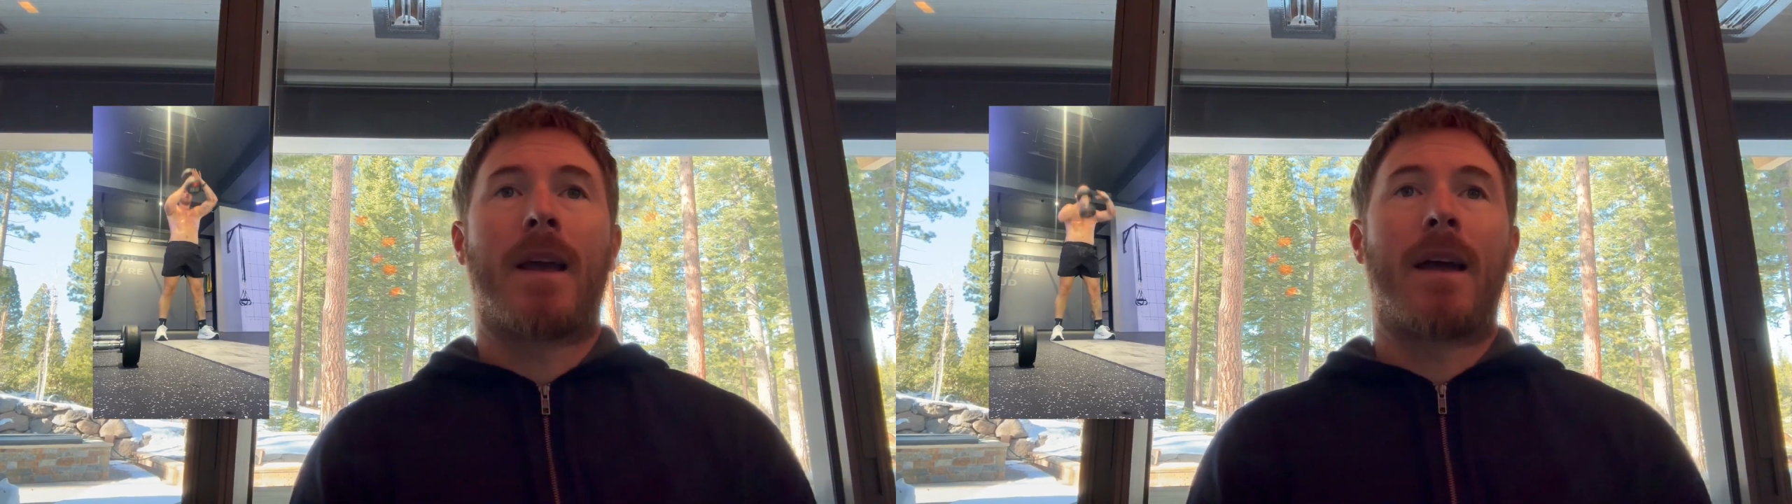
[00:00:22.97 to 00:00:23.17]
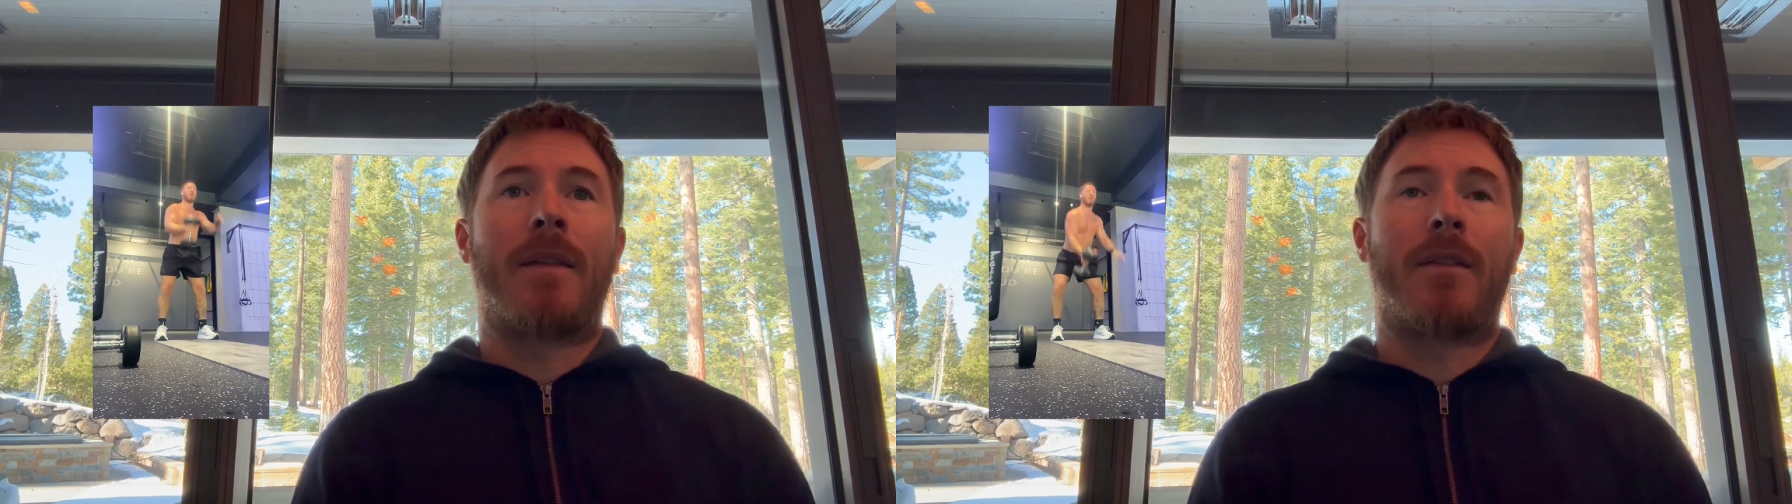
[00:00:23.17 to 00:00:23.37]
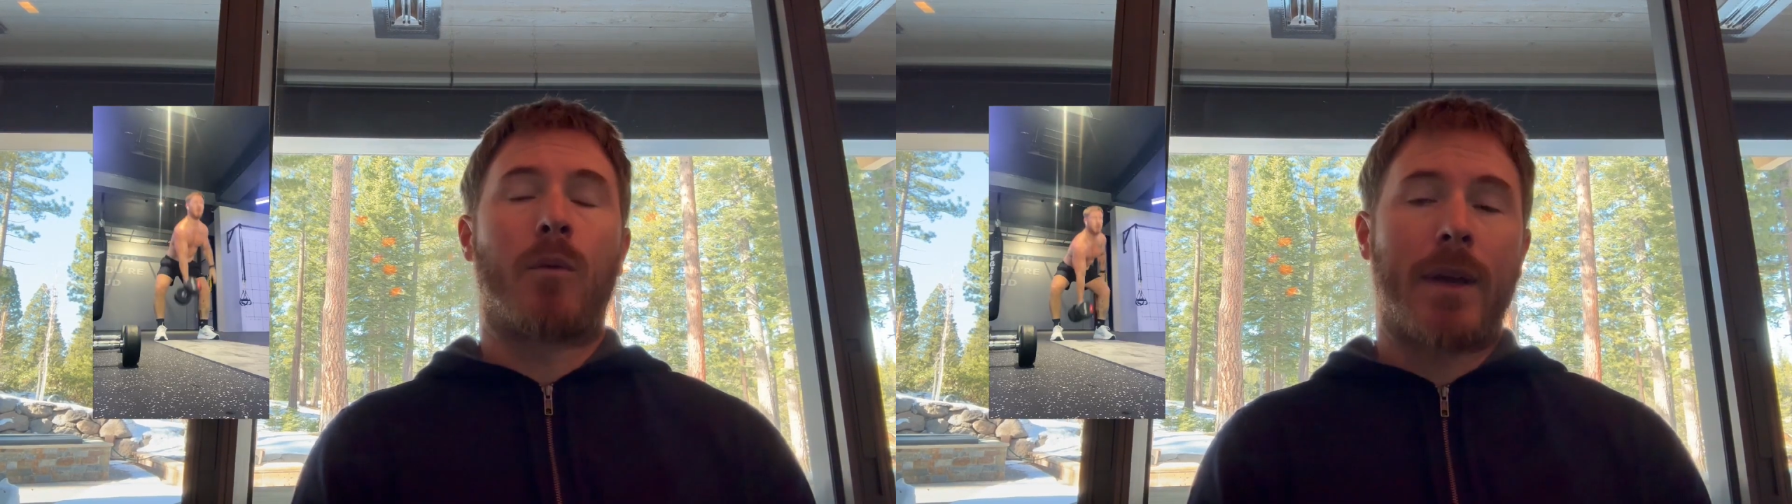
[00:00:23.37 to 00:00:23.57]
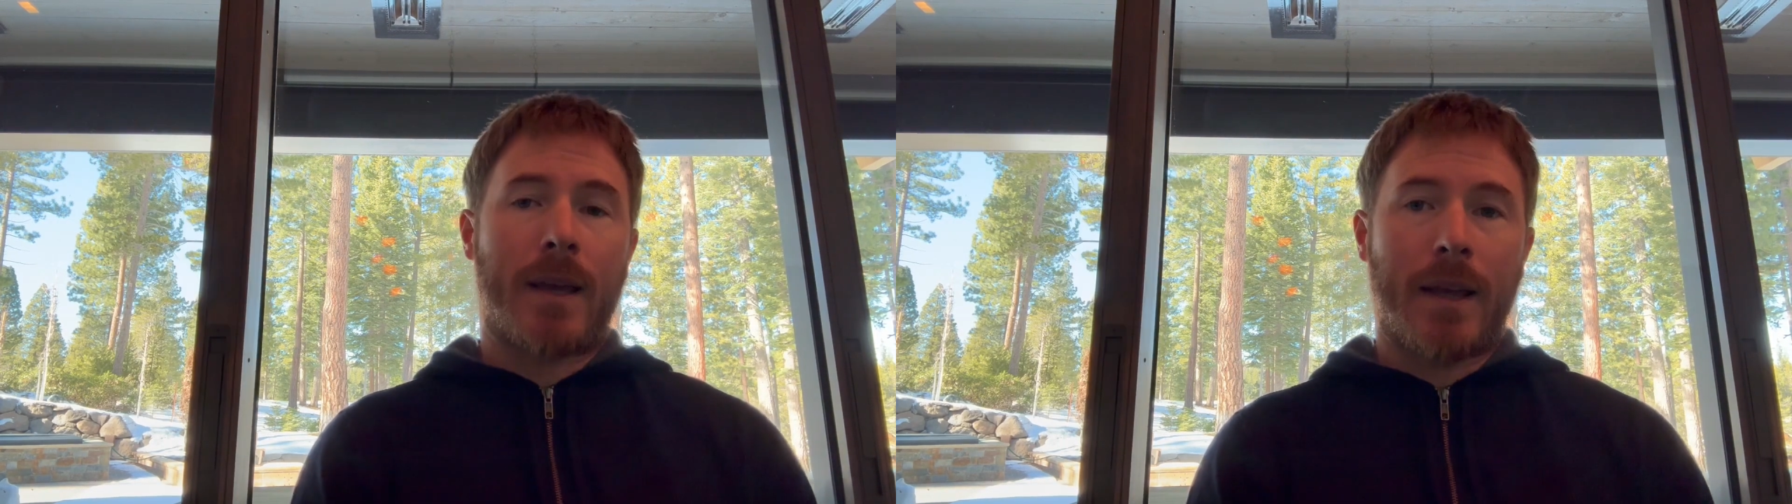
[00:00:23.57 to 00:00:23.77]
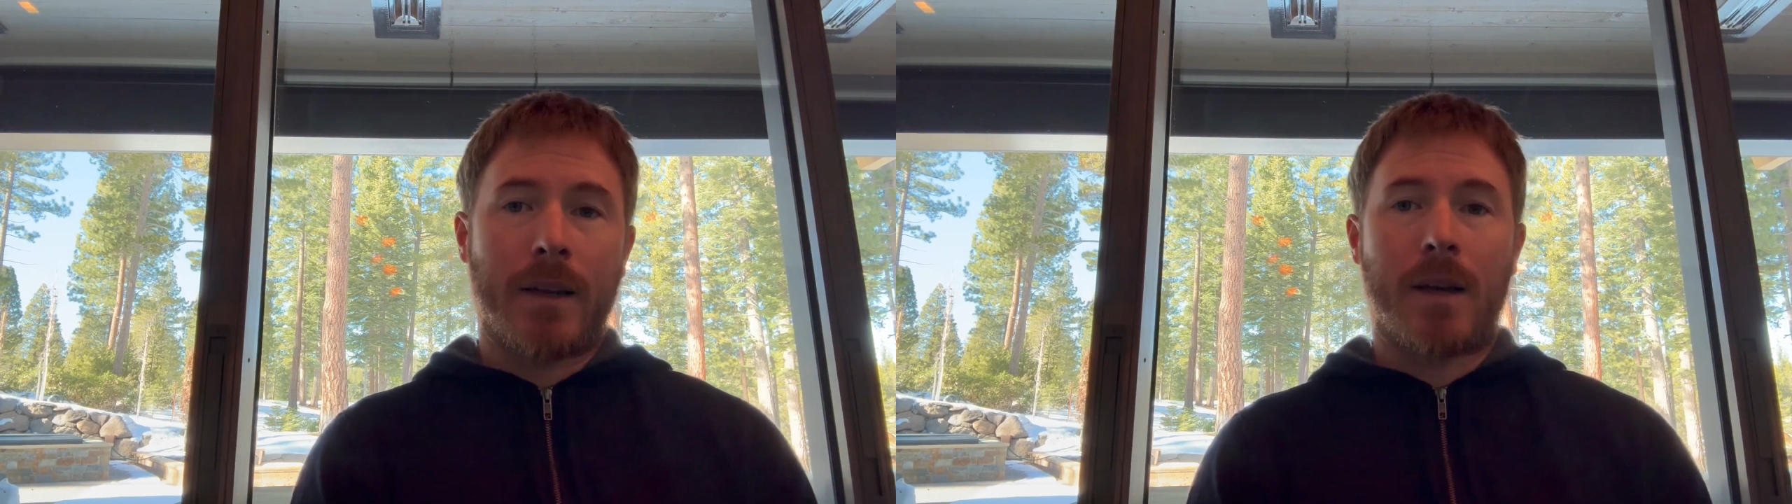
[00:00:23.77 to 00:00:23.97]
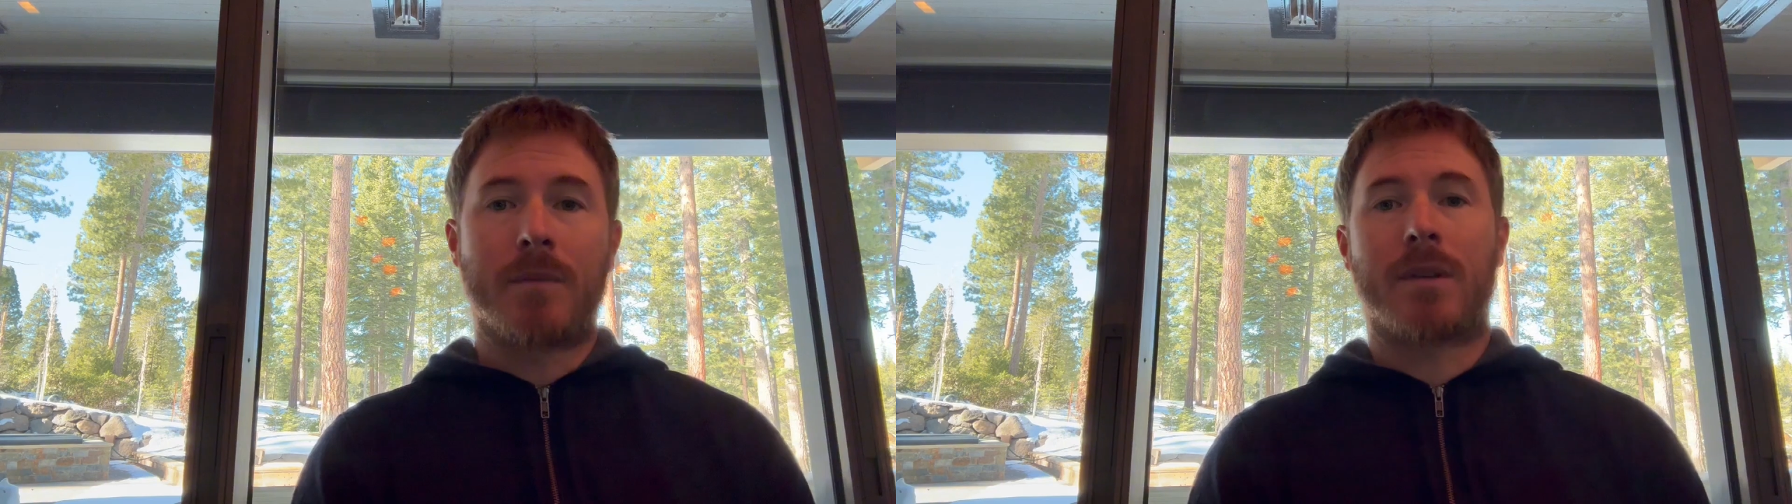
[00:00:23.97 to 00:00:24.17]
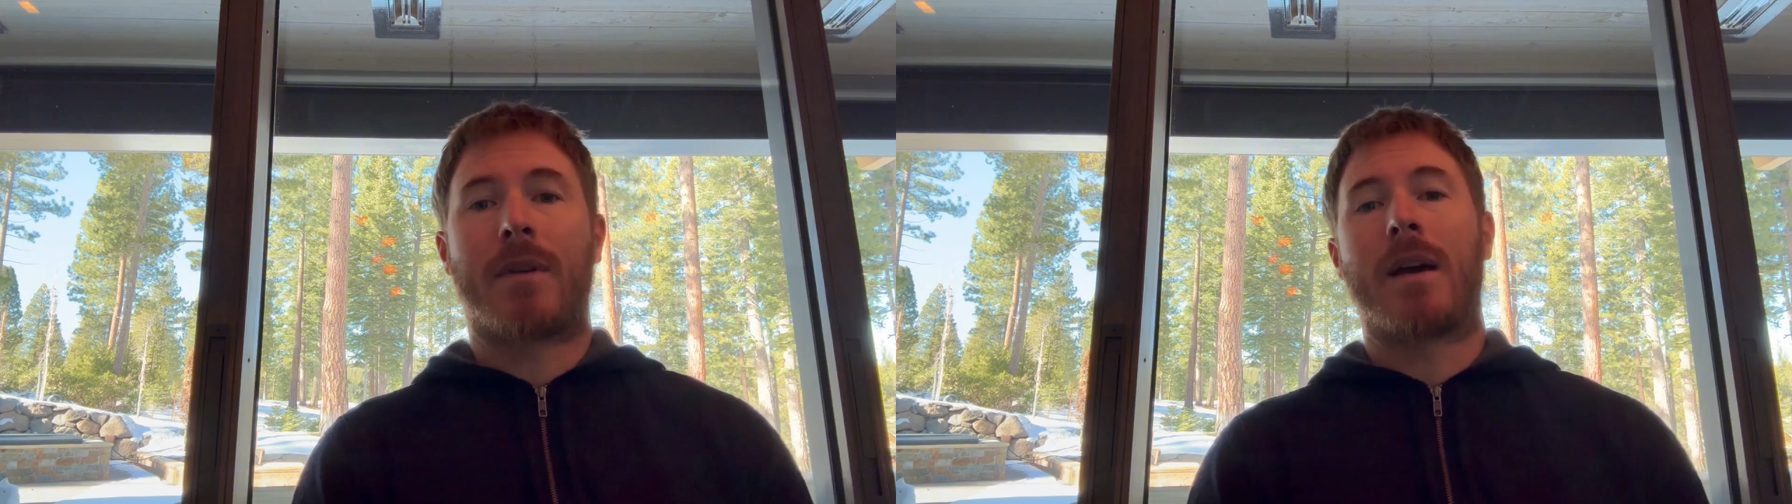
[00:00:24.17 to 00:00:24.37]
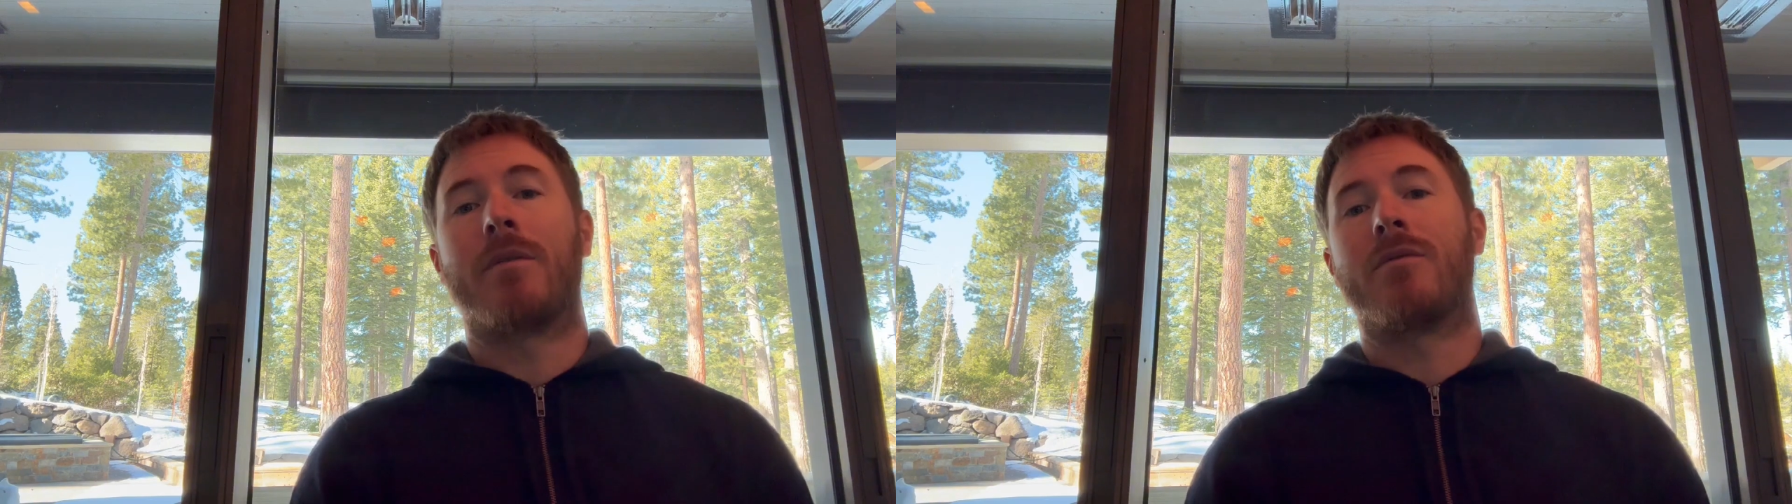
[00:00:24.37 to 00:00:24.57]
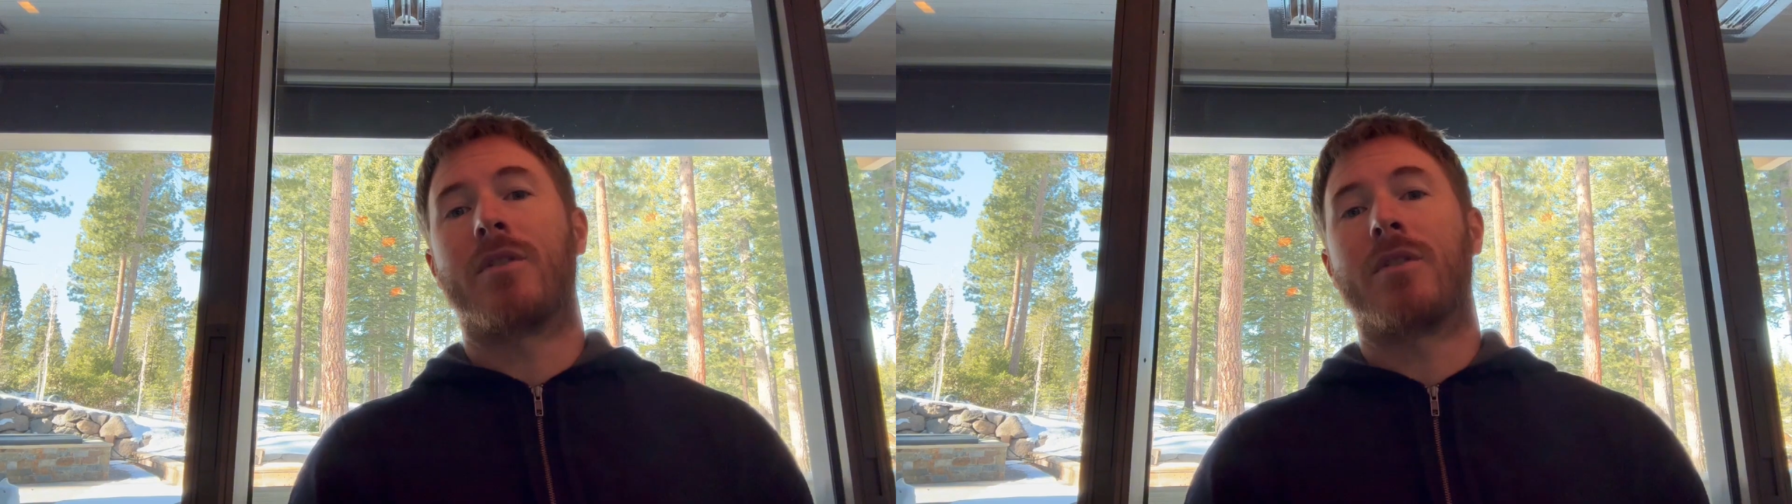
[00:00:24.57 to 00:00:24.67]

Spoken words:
And then the weekend comes around,